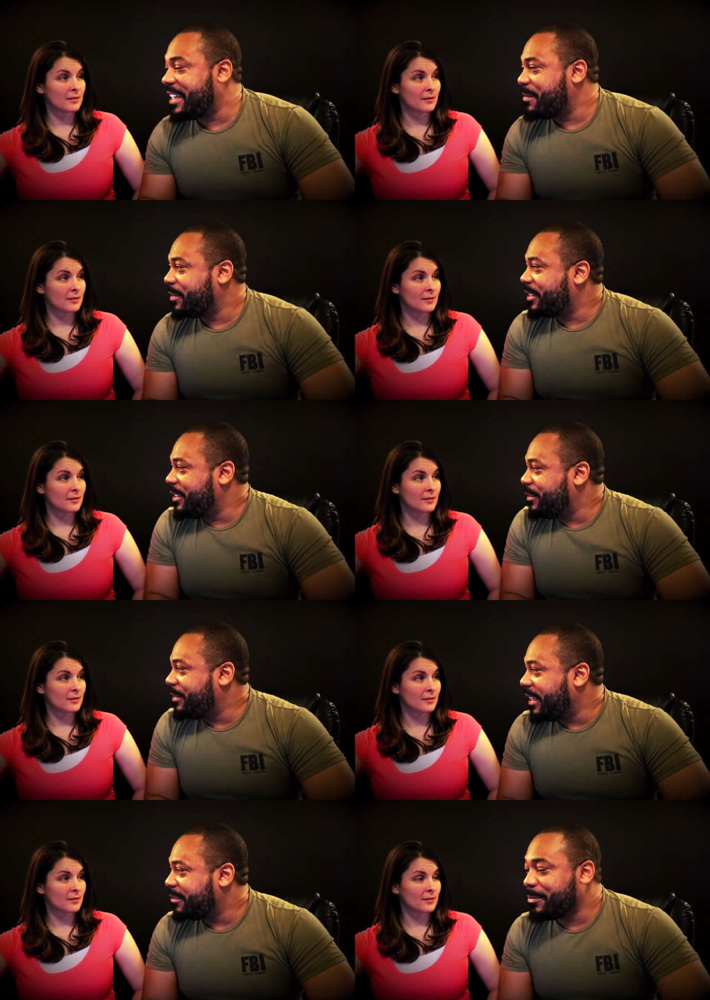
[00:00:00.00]
Speaker 1: table in the New
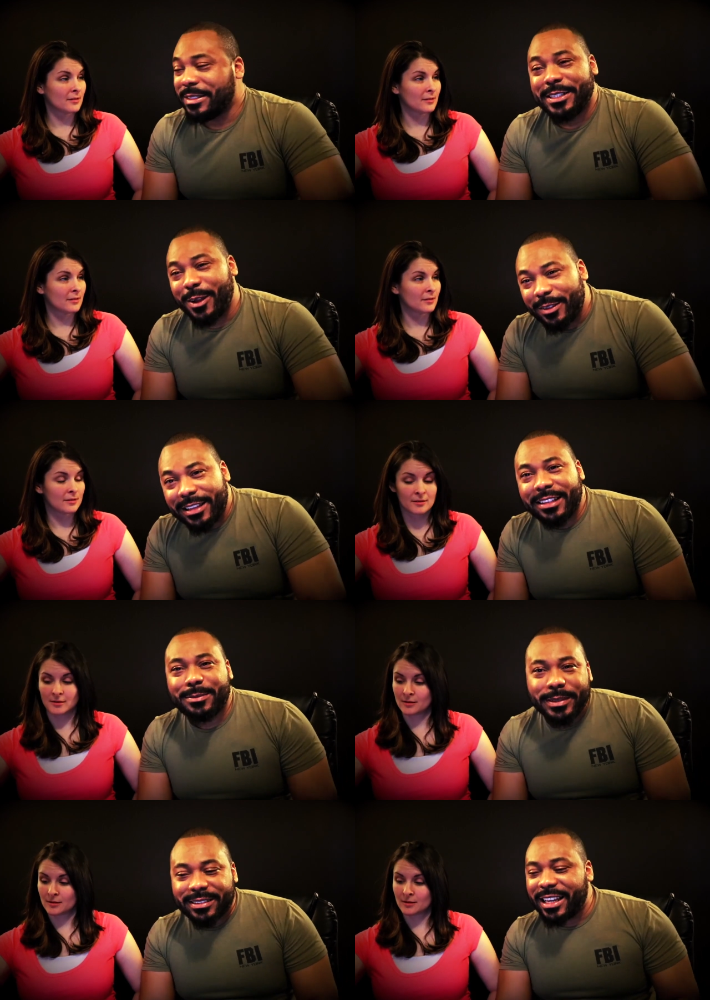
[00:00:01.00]
Testament. the Old
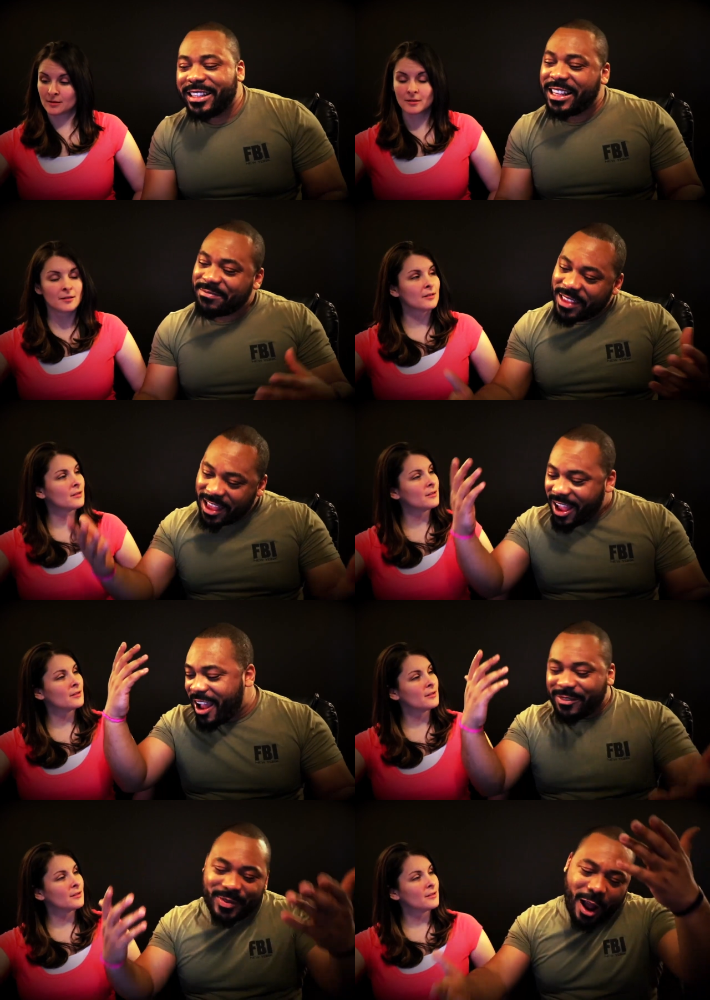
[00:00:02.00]
Testament's kind of like,
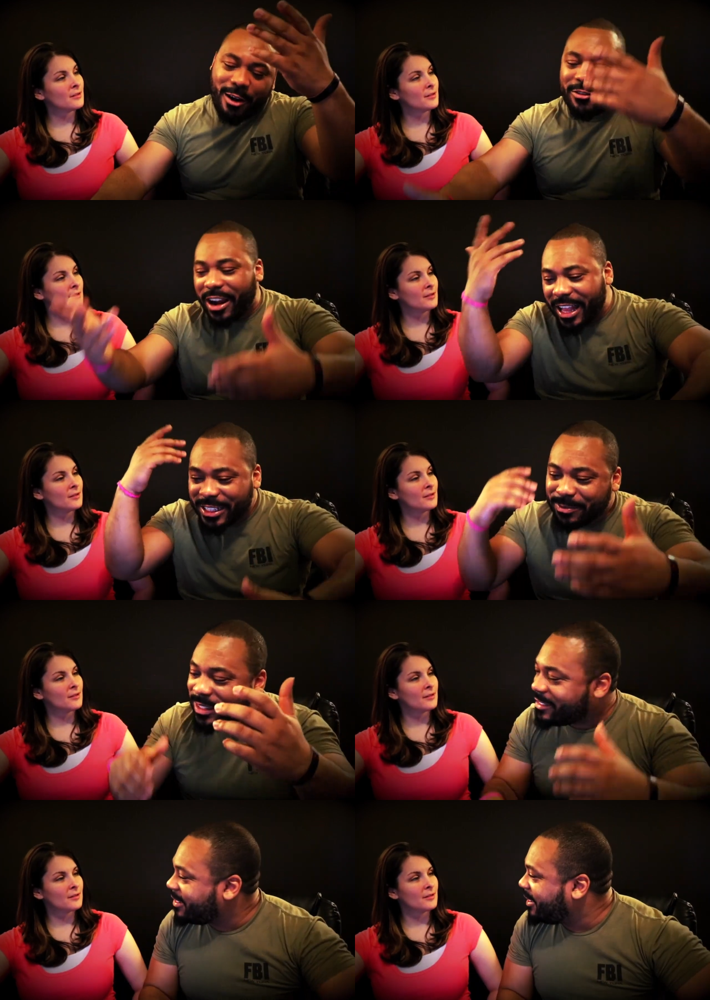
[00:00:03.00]
oh, all right,
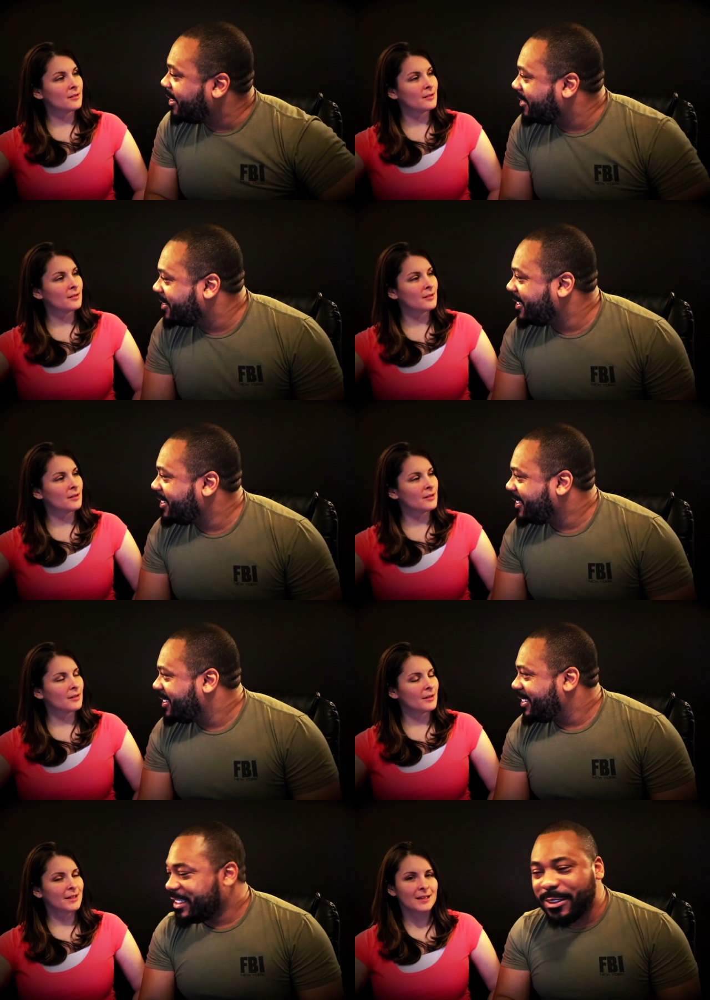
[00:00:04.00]
you, know.
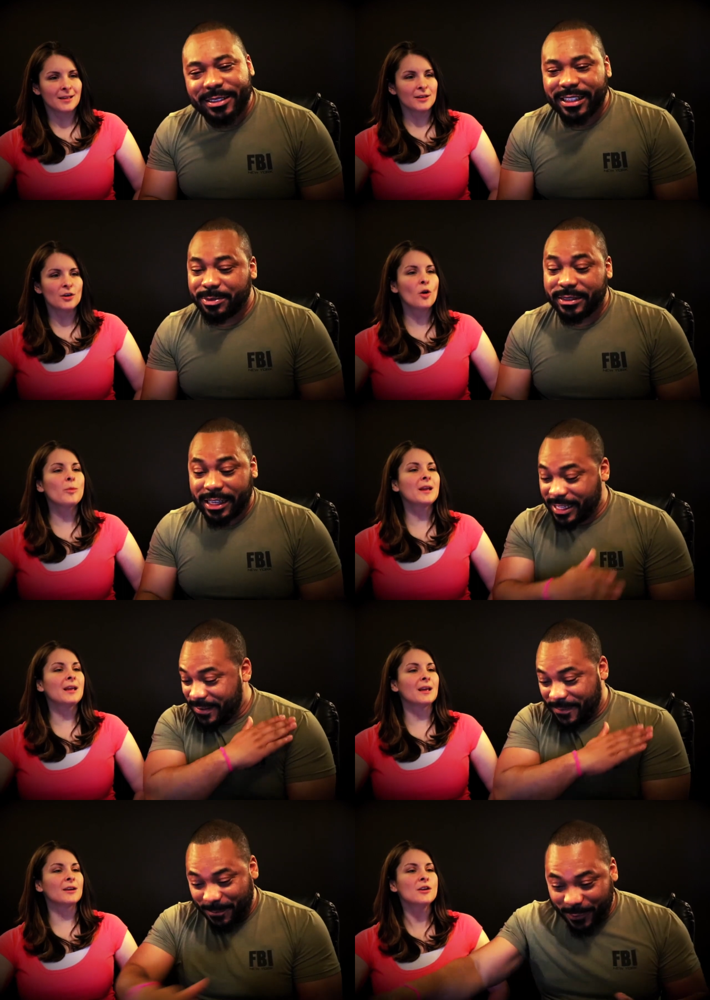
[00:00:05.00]
New Testament.
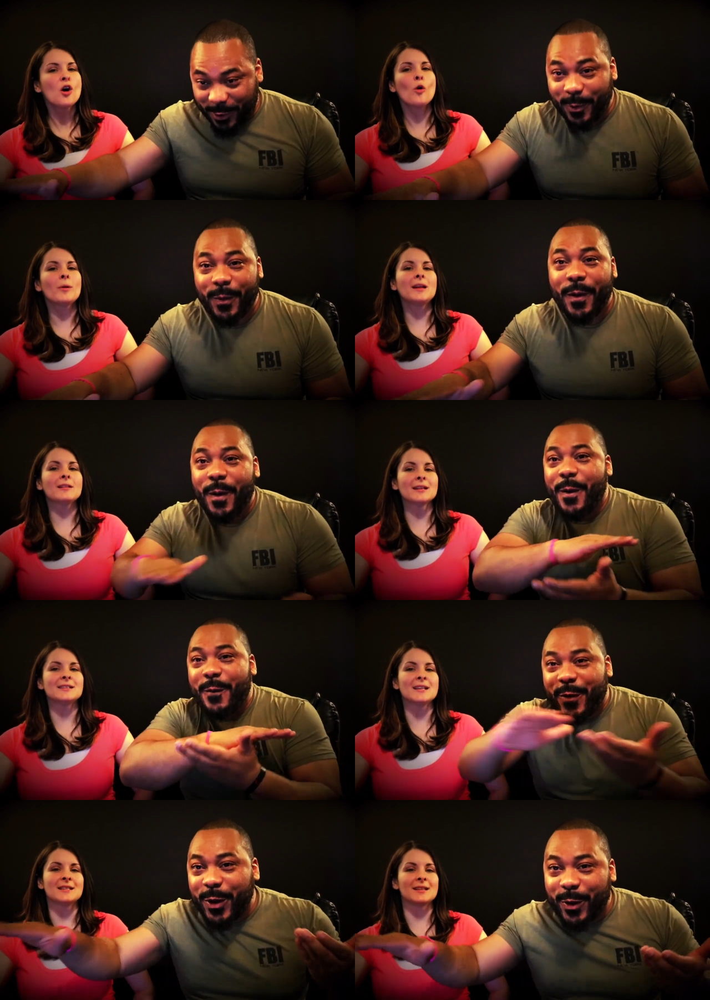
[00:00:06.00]
Nobody,
Speaker 2: like, nobody
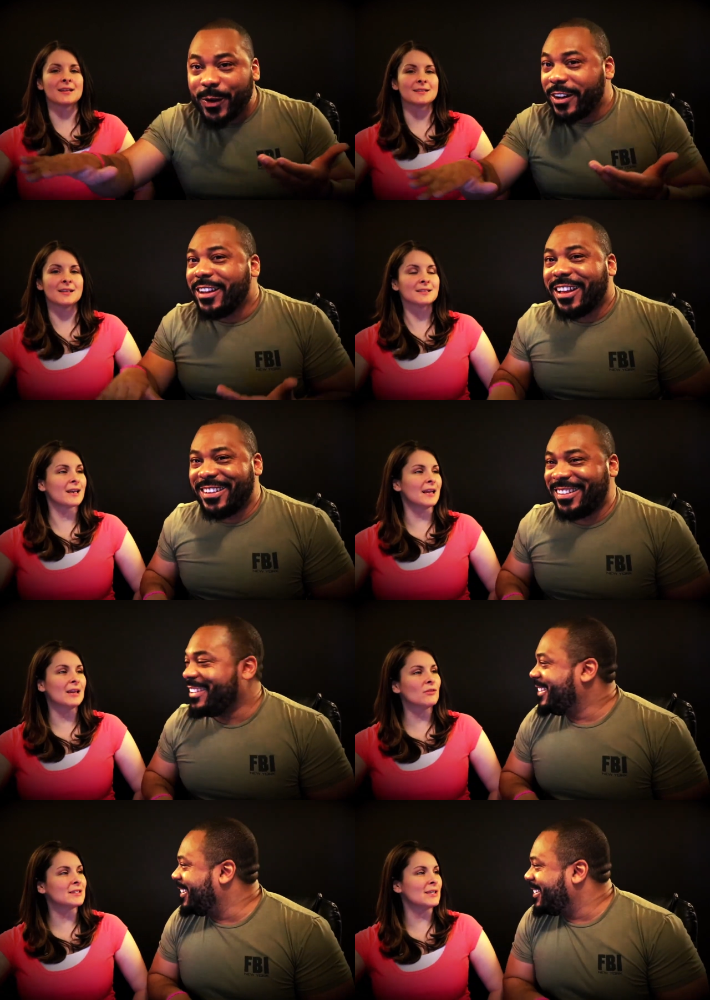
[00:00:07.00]
listening to this is going to
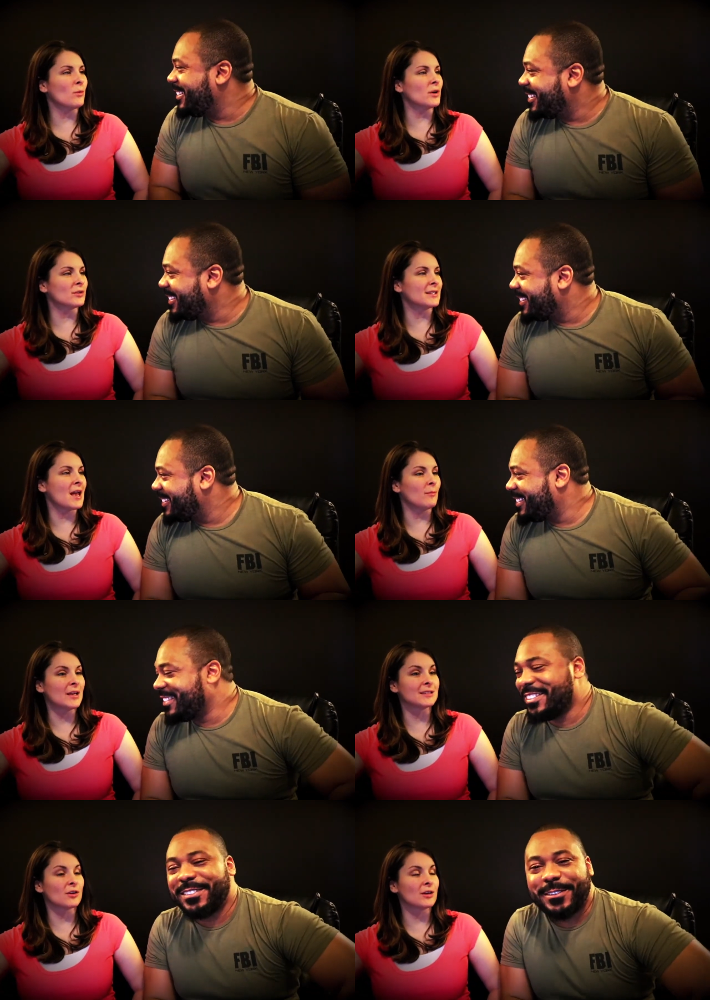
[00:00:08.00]
even see what you're saying
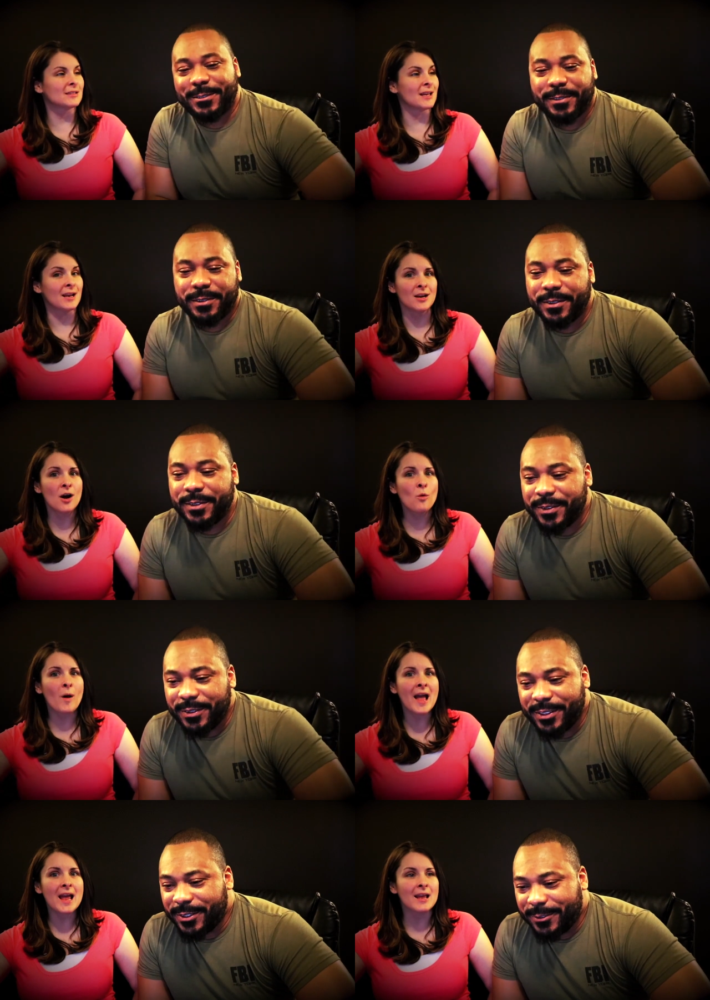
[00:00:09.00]
because they're going to say, no
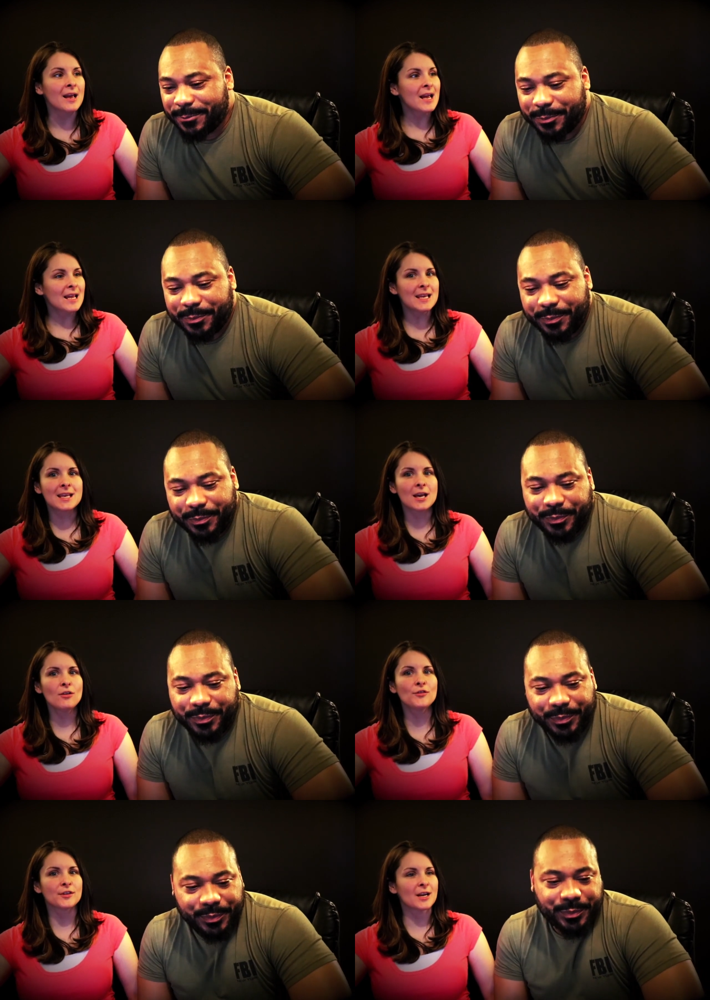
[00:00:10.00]
way, he
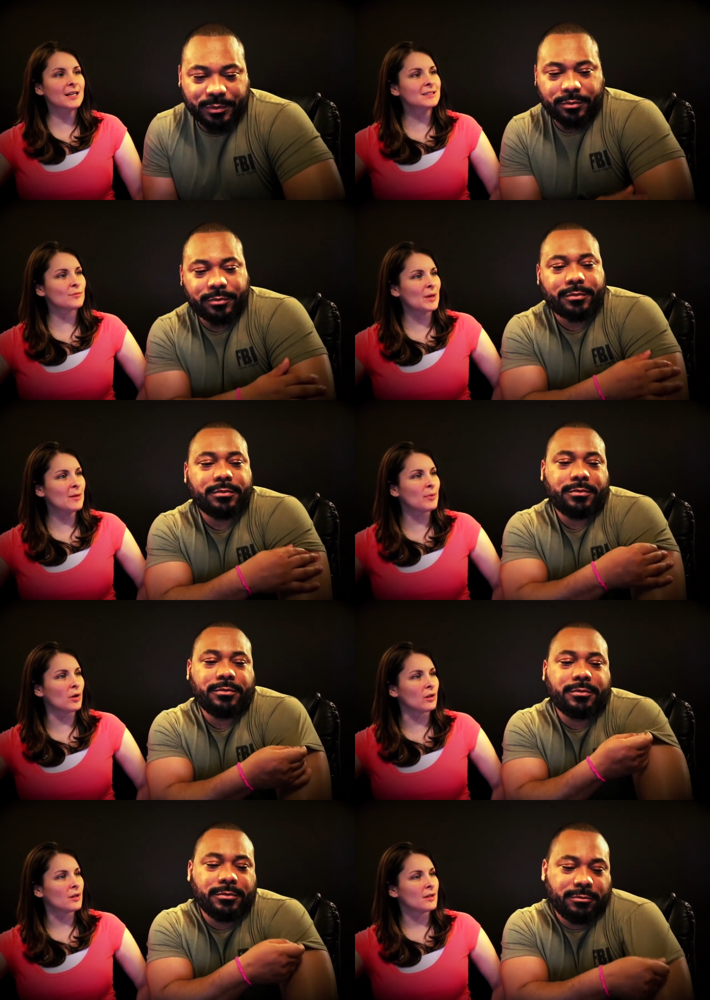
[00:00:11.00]
killed tons of people.